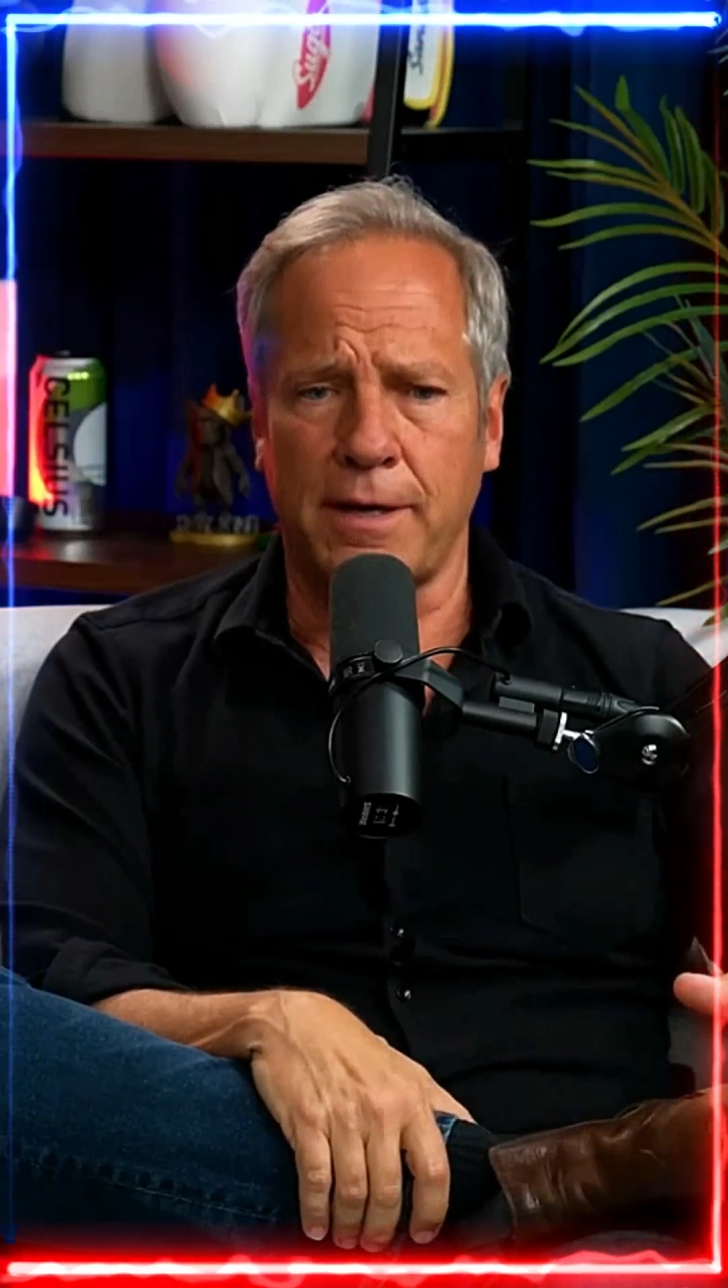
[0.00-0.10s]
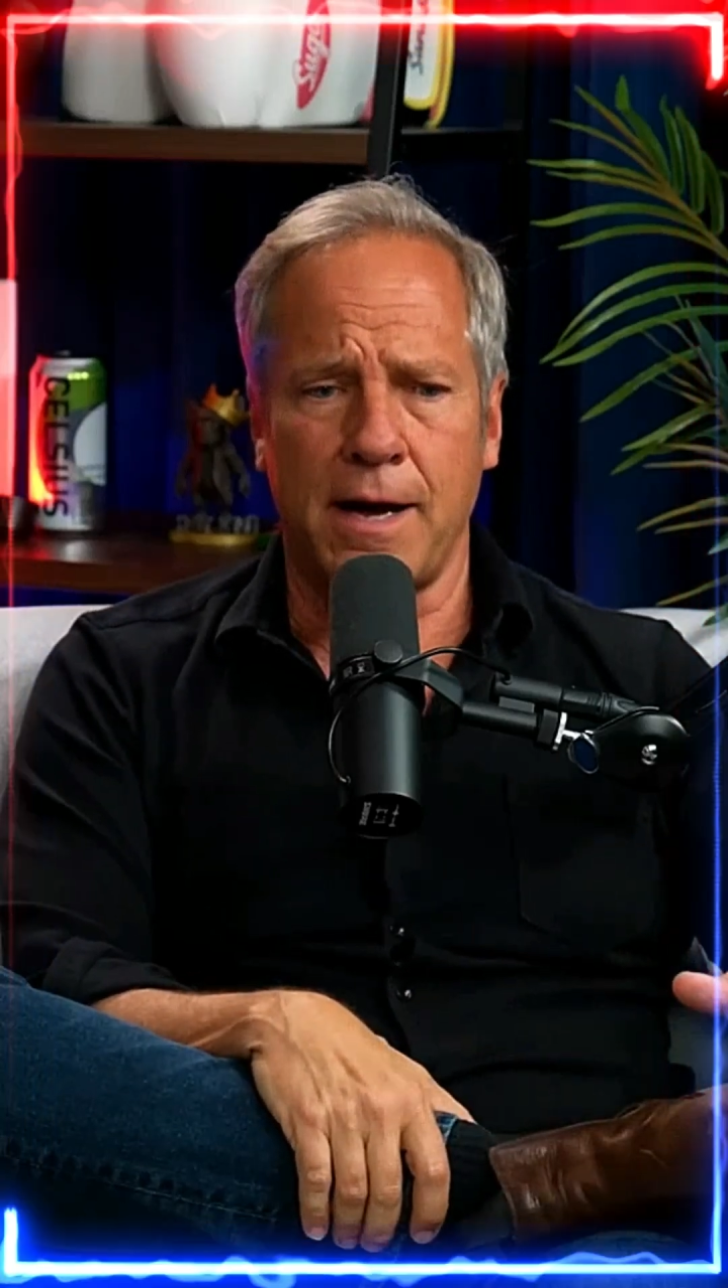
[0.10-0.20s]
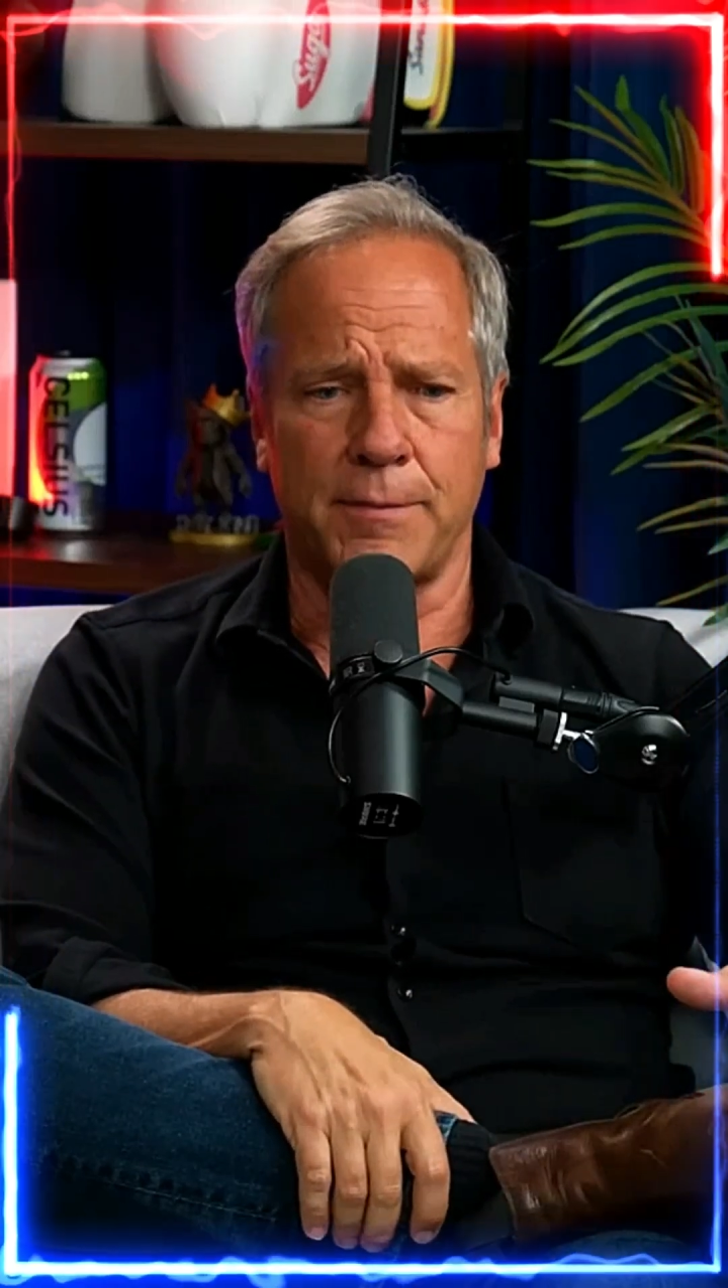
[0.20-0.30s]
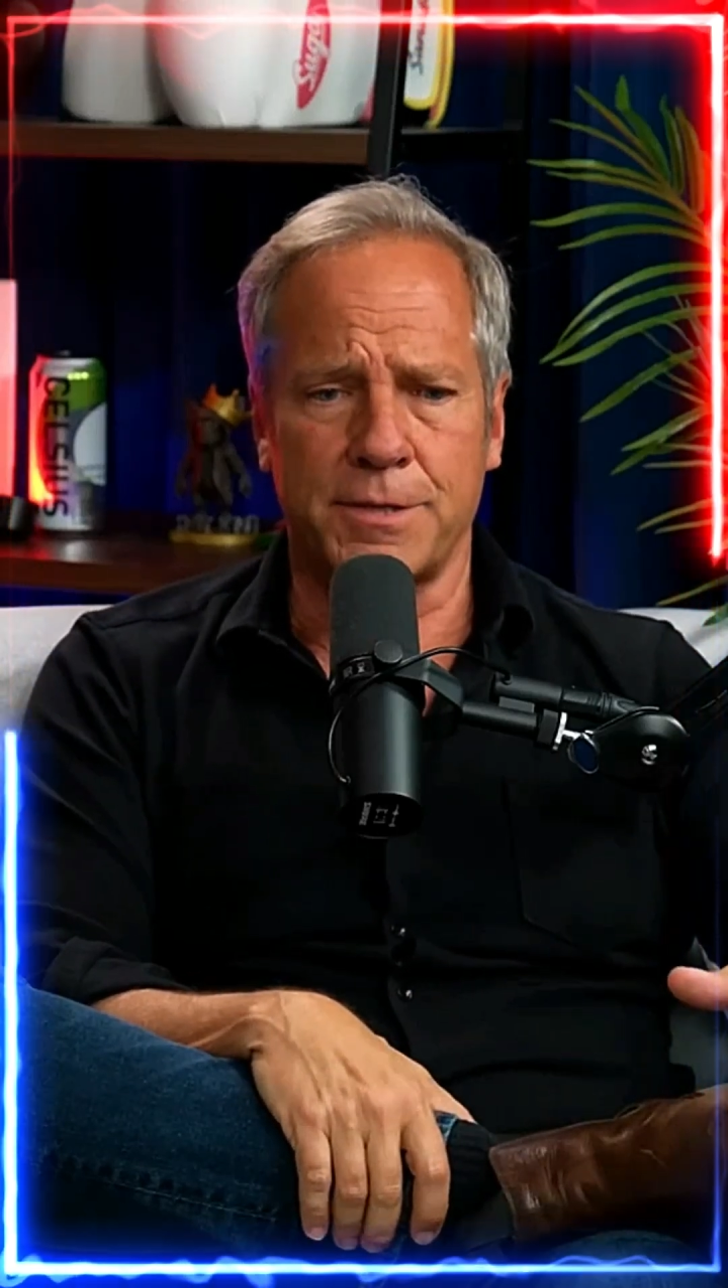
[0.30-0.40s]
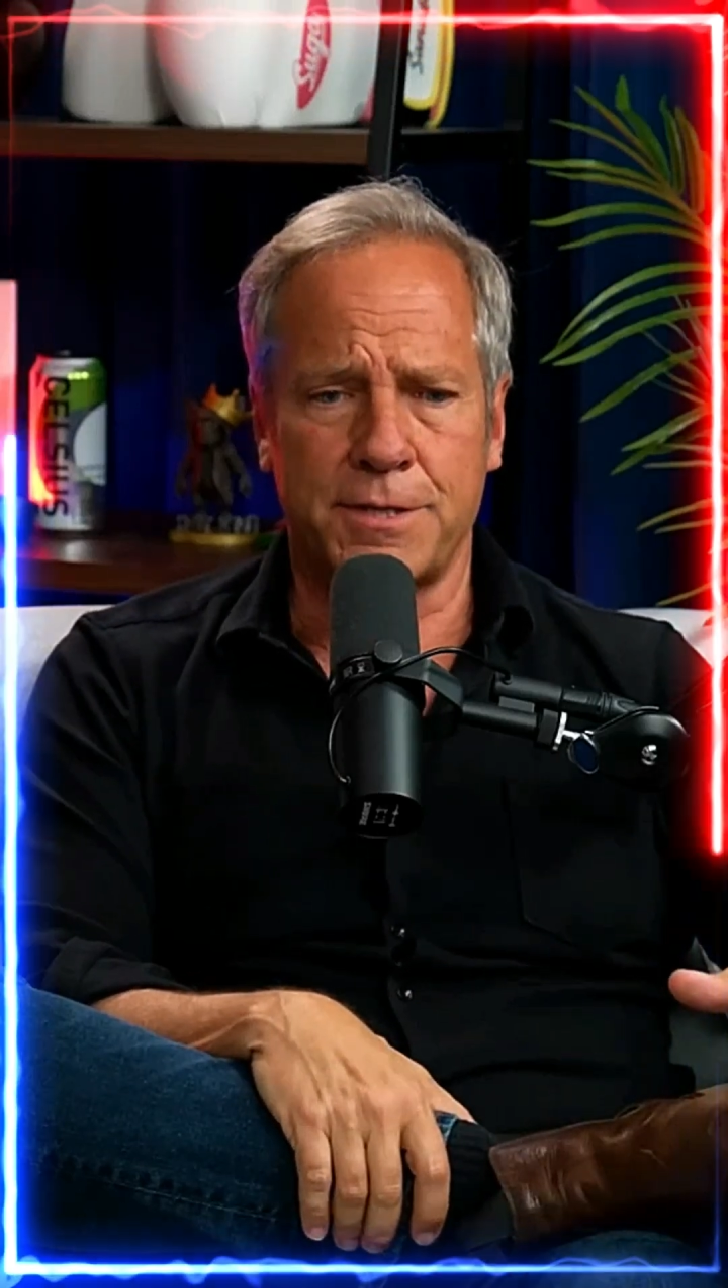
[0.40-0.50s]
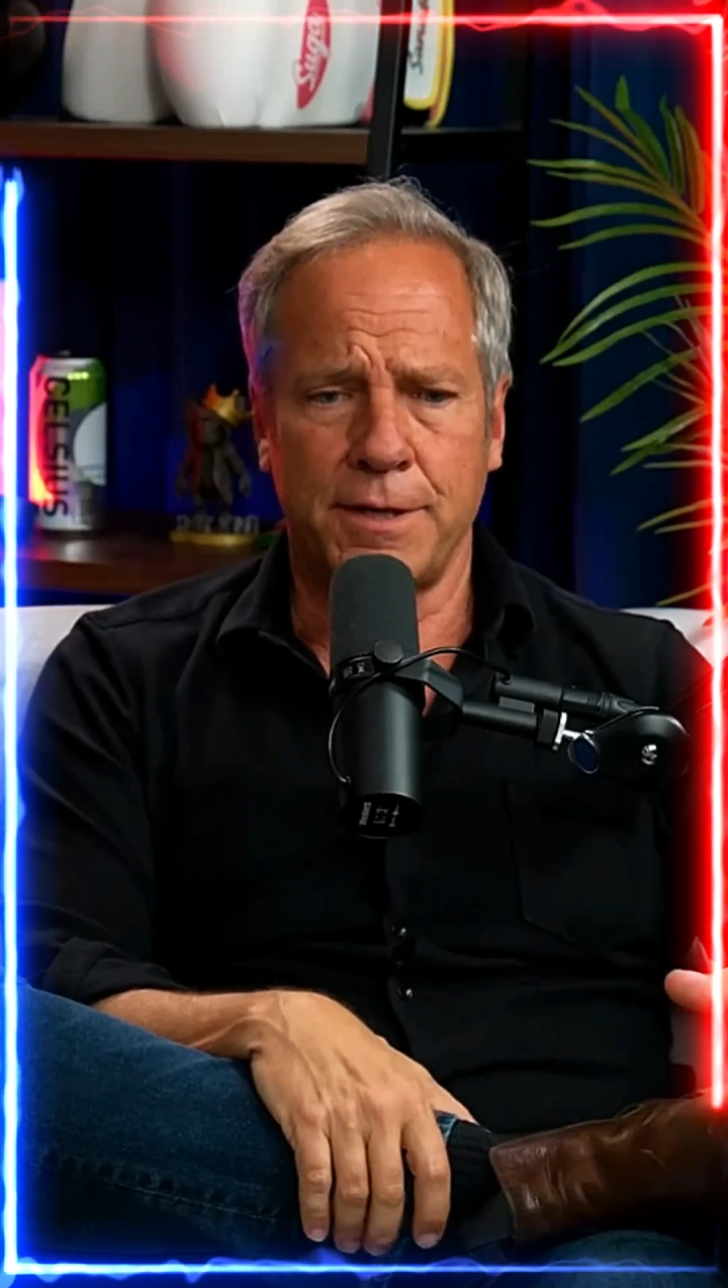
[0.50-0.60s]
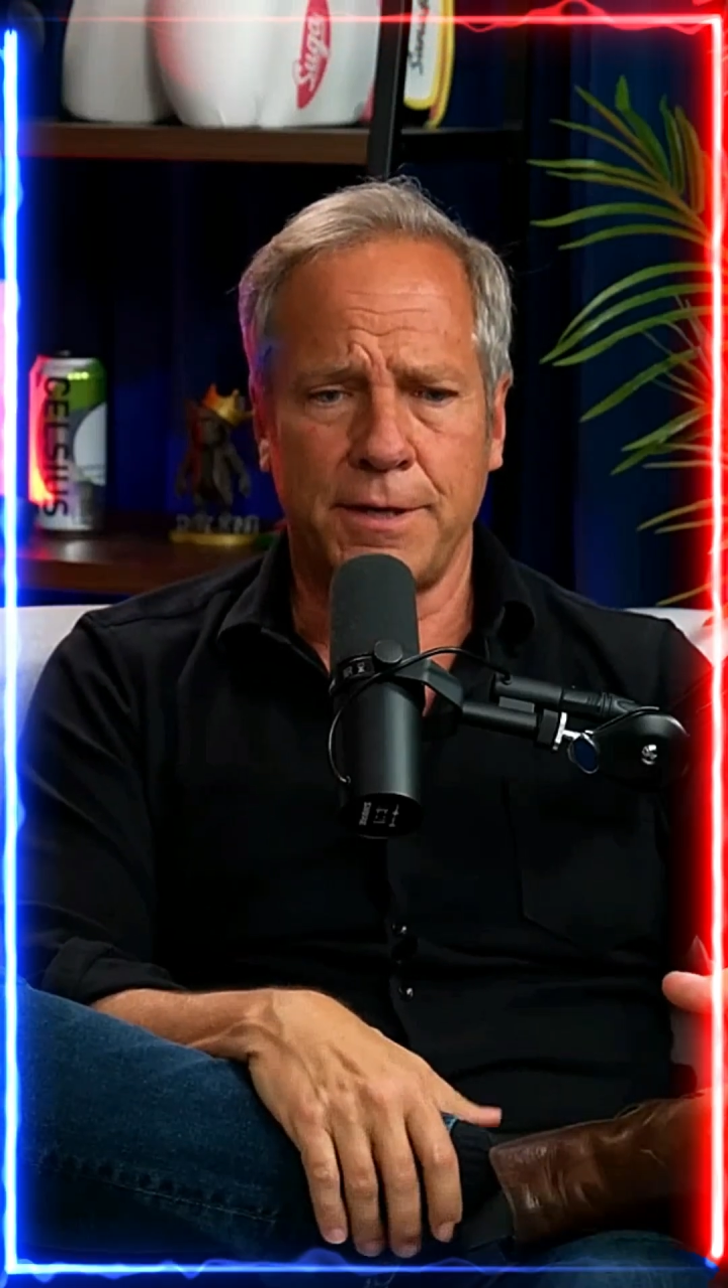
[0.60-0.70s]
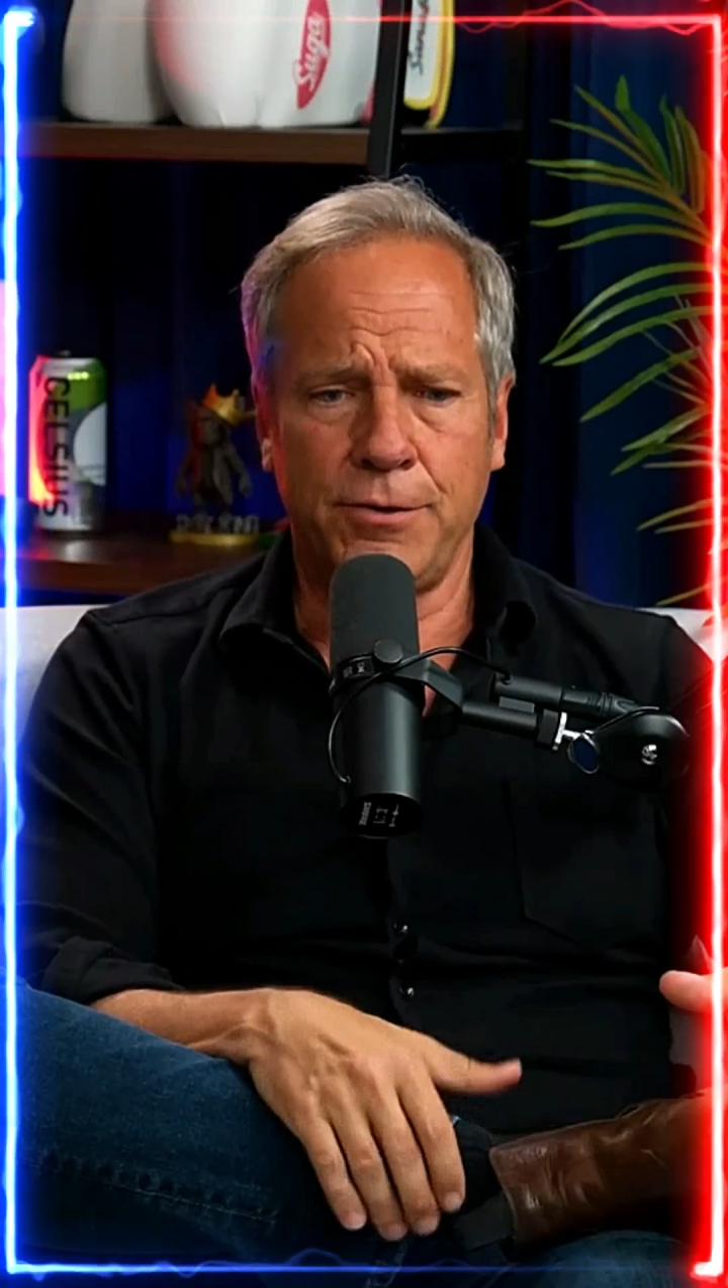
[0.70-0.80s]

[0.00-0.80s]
economist.